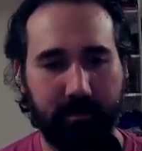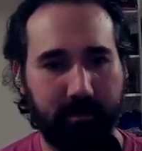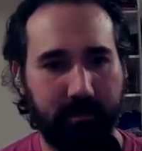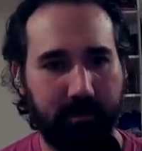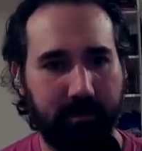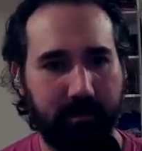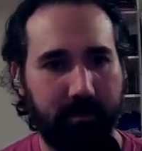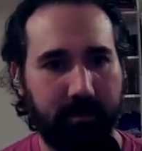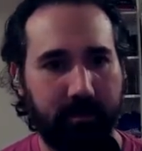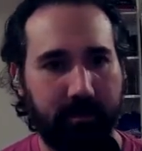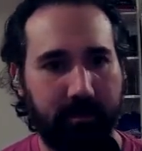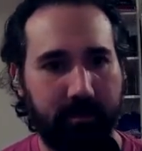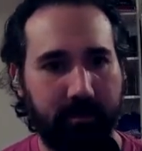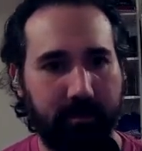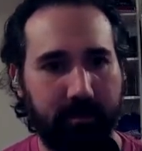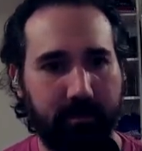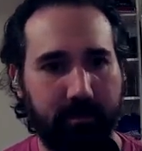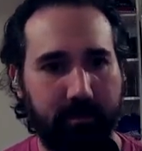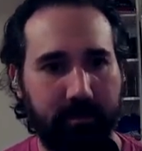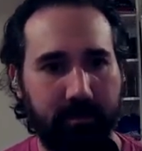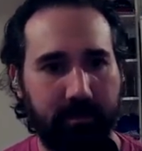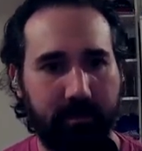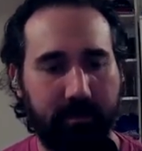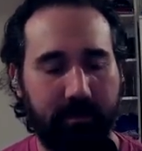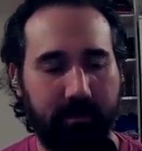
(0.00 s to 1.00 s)

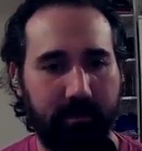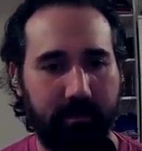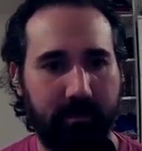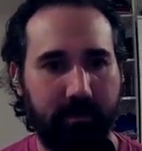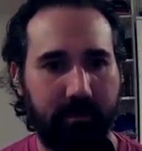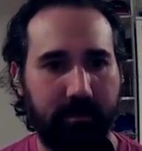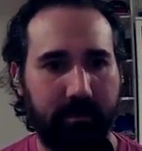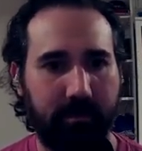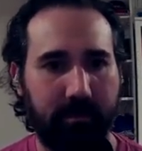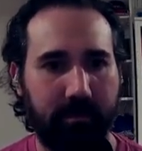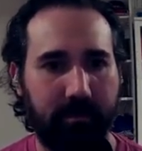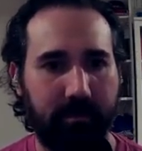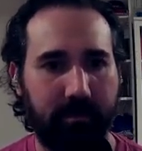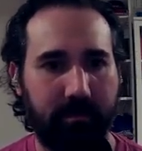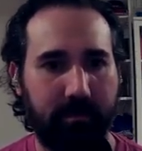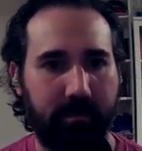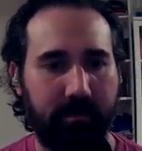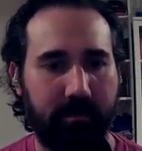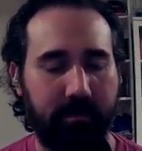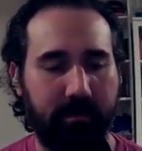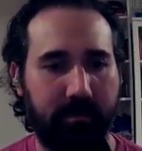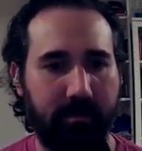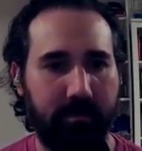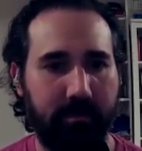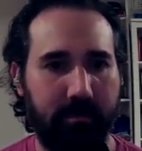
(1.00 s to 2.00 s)

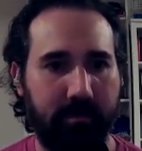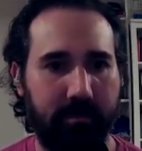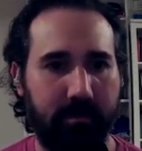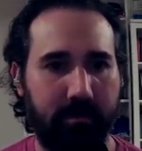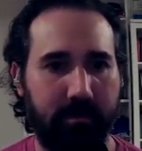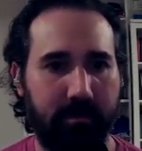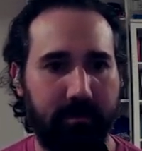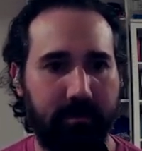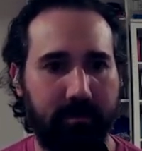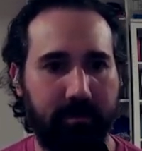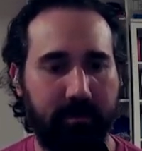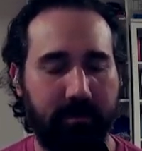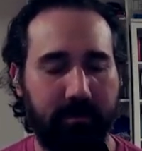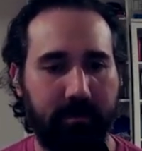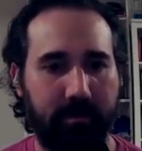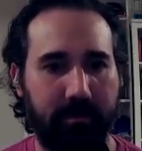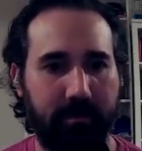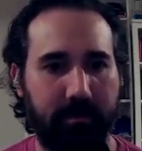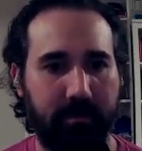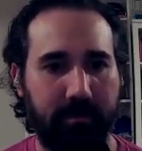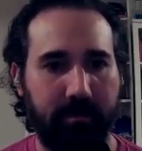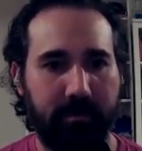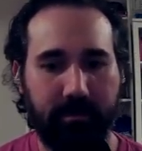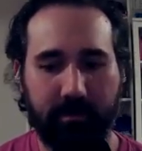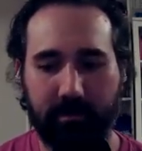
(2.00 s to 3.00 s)

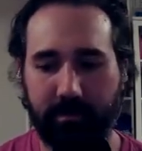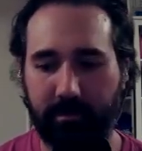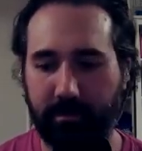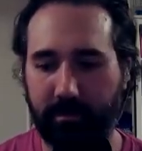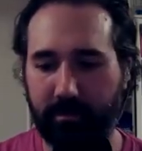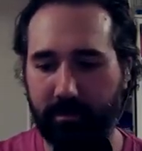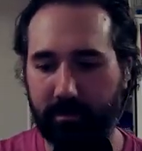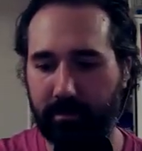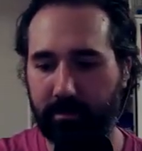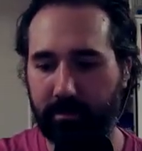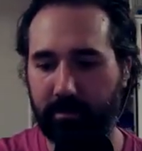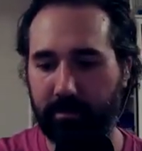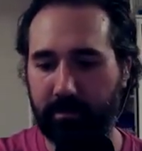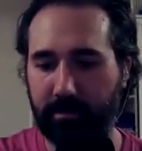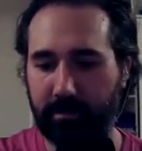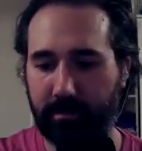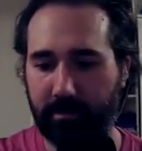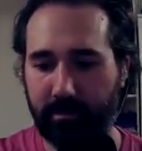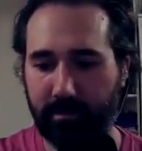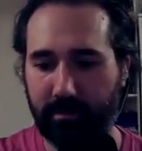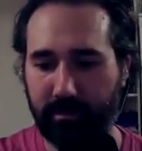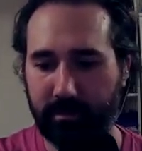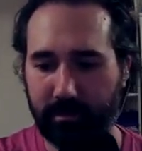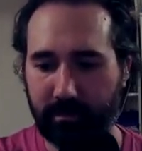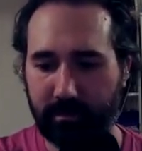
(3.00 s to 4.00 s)

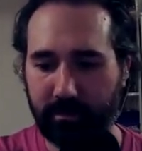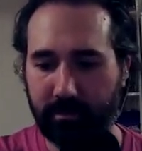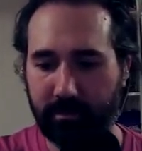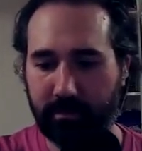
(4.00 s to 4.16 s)
[no speech]